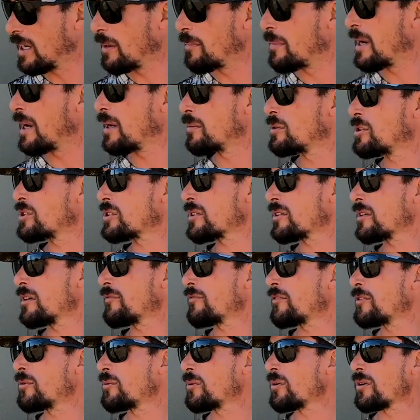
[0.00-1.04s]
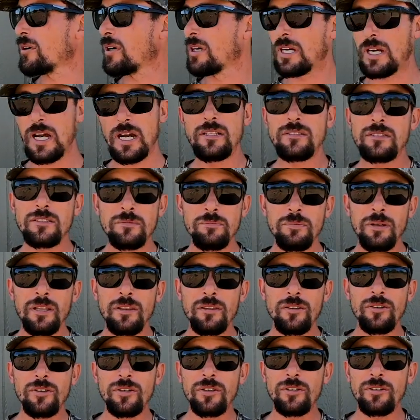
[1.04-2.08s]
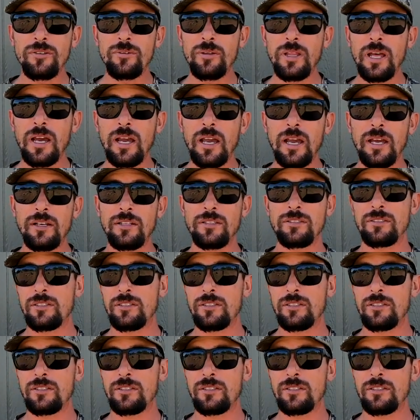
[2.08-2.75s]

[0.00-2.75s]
I mean, I'm sure if you were a gunsmith, you could do that kind of